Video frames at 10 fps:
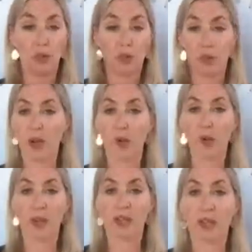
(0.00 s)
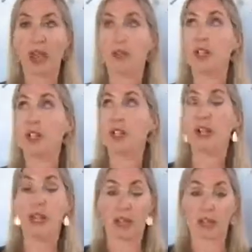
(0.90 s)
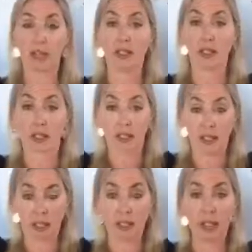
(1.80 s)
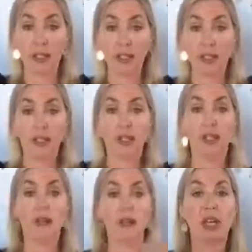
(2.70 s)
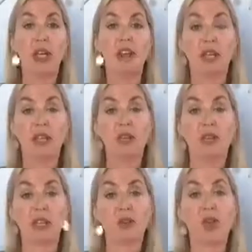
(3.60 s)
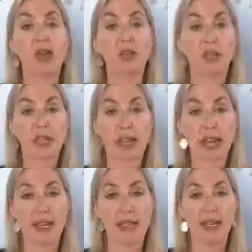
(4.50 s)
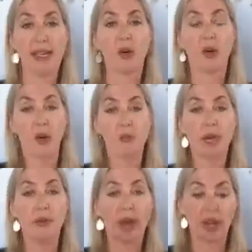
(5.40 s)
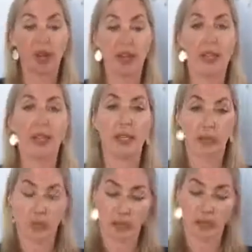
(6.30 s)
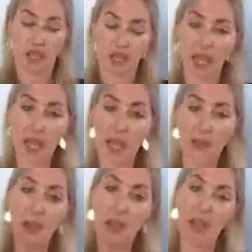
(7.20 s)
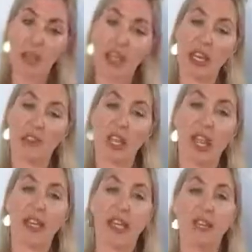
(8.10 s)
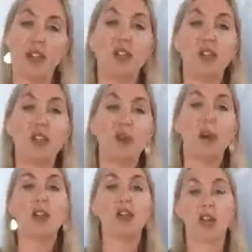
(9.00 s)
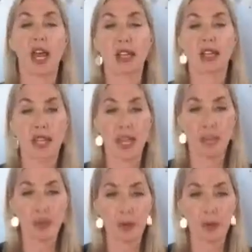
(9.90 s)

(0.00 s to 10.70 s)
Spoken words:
What is hydrogen? The sun. The pH it tracks with light. Core metabolic rate, time, pH, light, and the two track together.